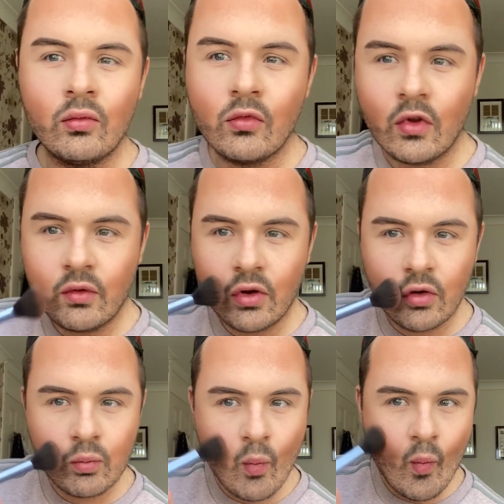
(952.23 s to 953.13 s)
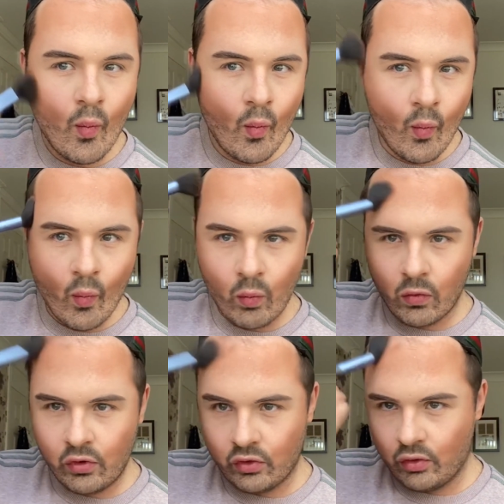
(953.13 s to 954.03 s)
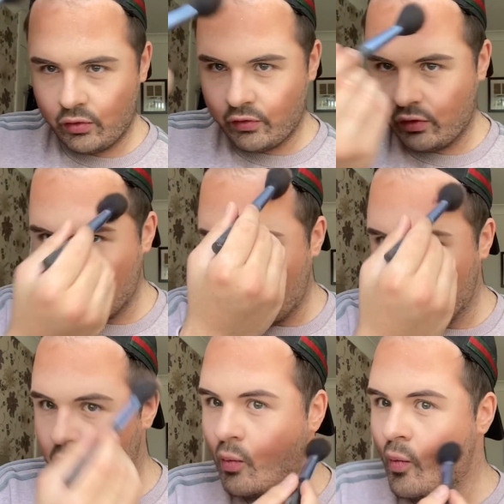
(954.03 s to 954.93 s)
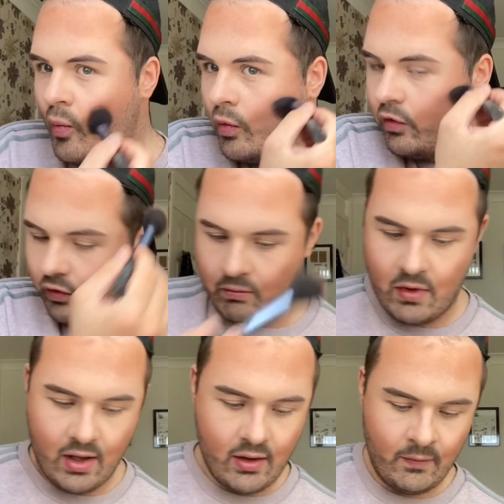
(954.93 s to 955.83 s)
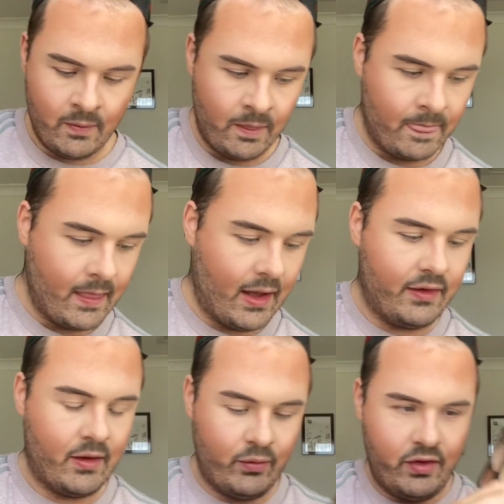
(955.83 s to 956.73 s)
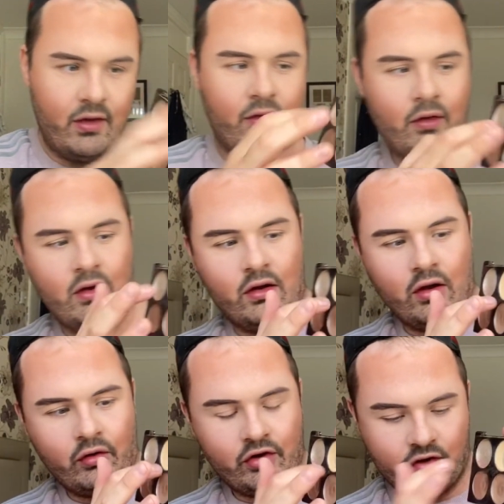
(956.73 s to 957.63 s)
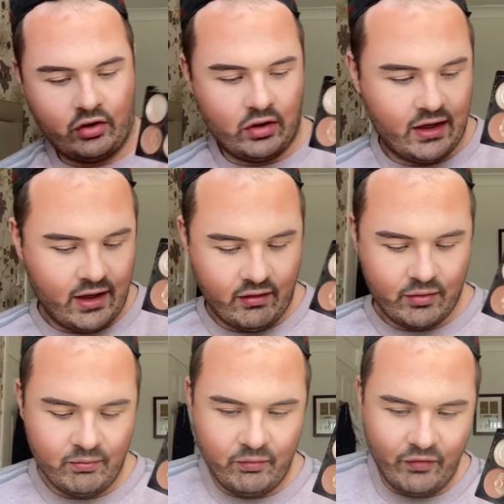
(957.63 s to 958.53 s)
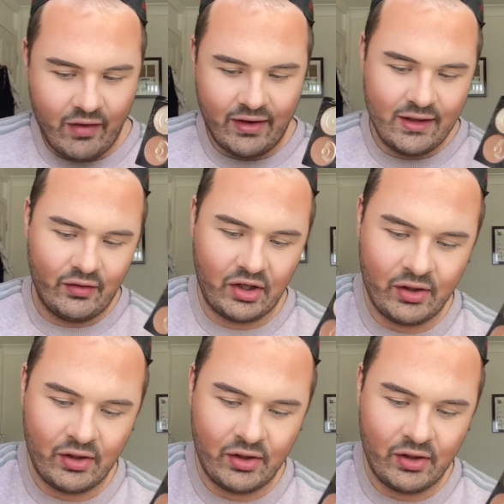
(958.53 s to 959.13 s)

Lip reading: I think that is enough for me. And then with this lighter colour here, it's very like,